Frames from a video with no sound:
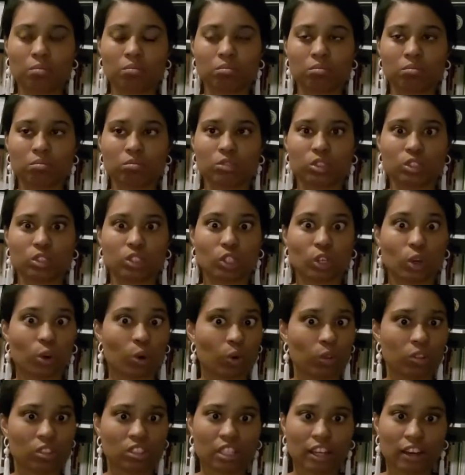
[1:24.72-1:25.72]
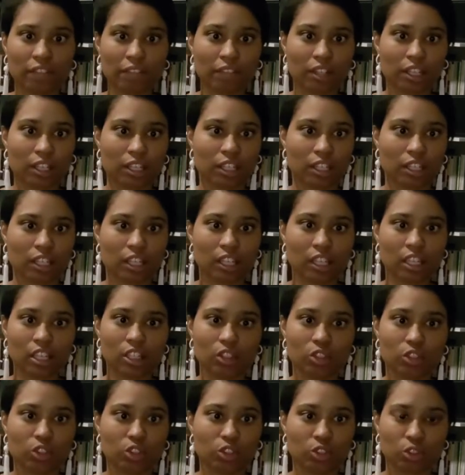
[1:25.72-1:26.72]
So definitely
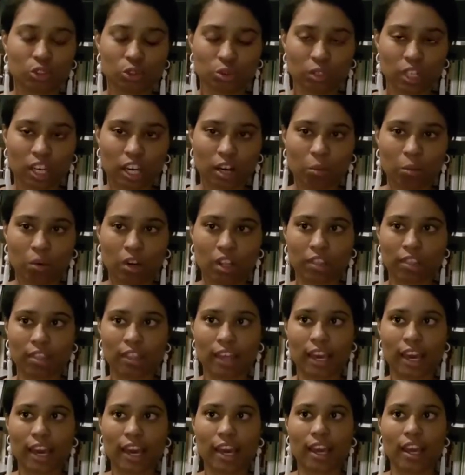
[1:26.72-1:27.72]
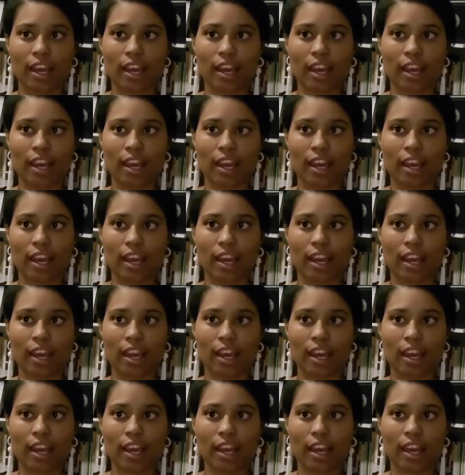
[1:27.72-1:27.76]
do not want that.